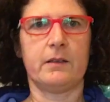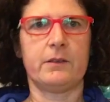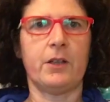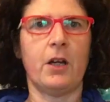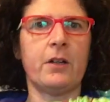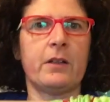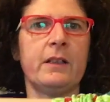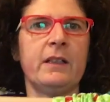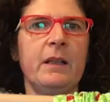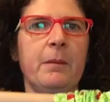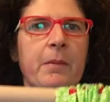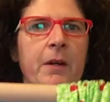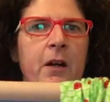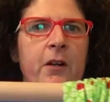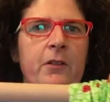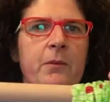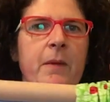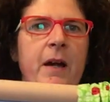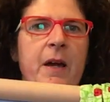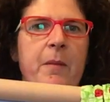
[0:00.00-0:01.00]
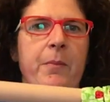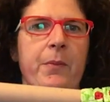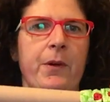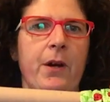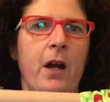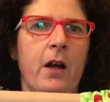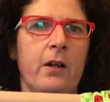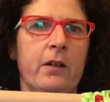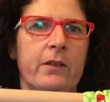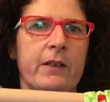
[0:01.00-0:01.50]
talking about my
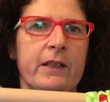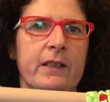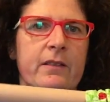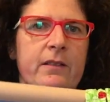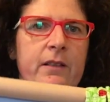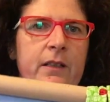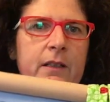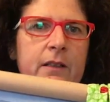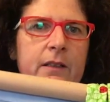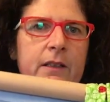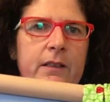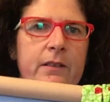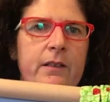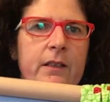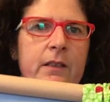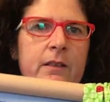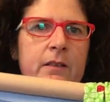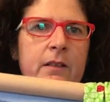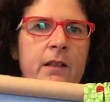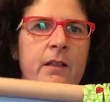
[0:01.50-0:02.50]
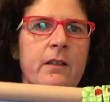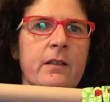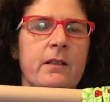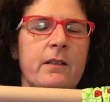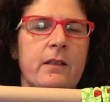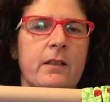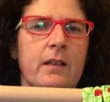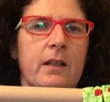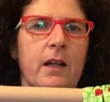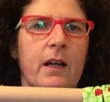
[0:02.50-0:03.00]
progress, uh, this is a
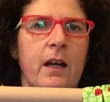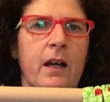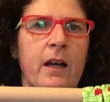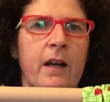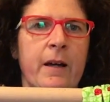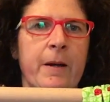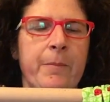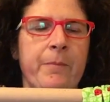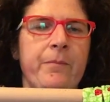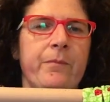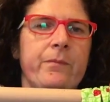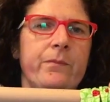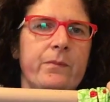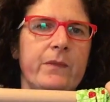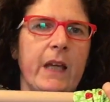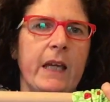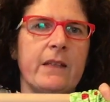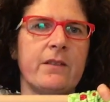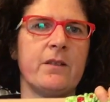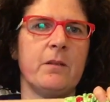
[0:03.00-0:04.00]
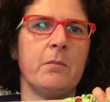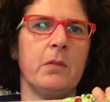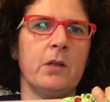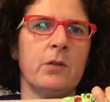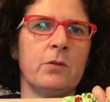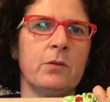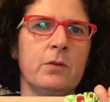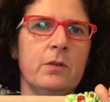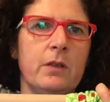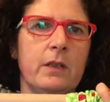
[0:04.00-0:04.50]
uh, uh, Daisy
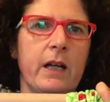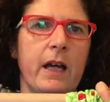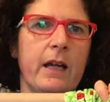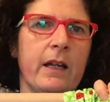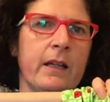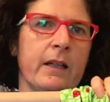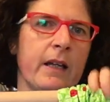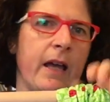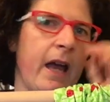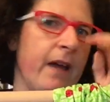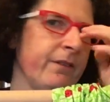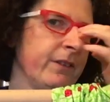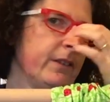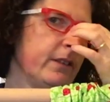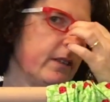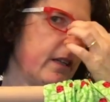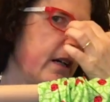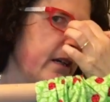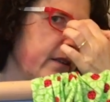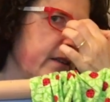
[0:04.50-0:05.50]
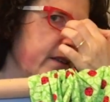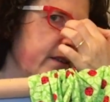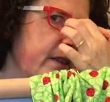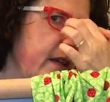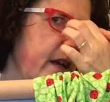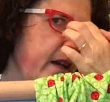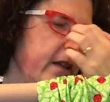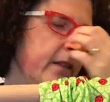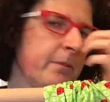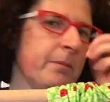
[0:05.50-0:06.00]
Blue uh, Heaven and Earth
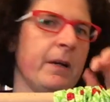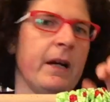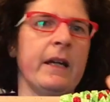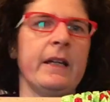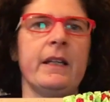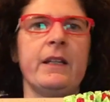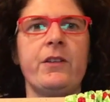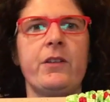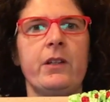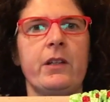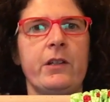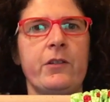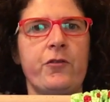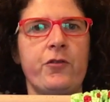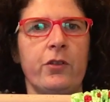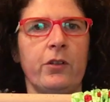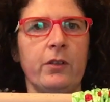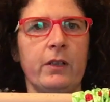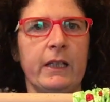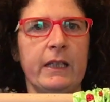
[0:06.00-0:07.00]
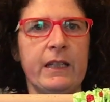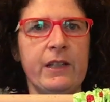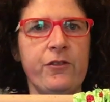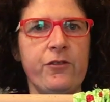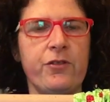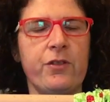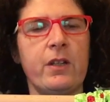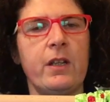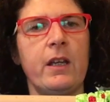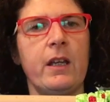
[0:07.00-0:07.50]
Design by uh, Joe
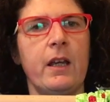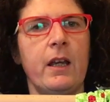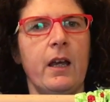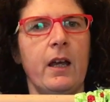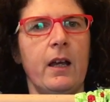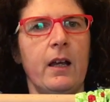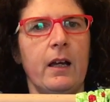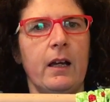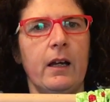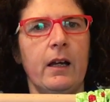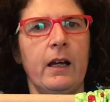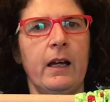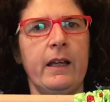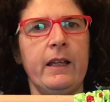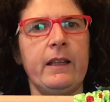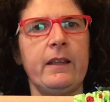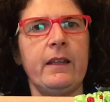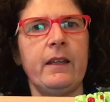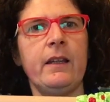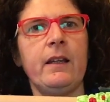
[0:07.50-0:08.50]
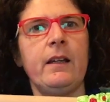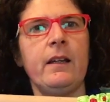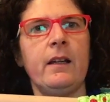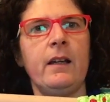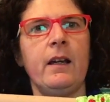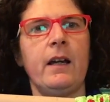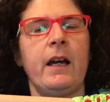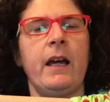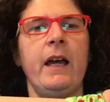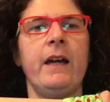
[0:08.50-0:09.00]
Lynch. I think
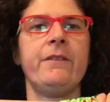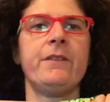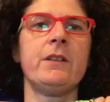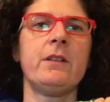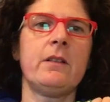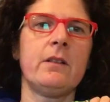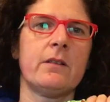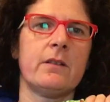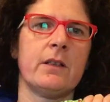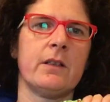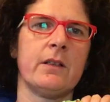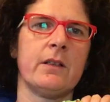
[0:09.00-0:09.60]
uh, I haven't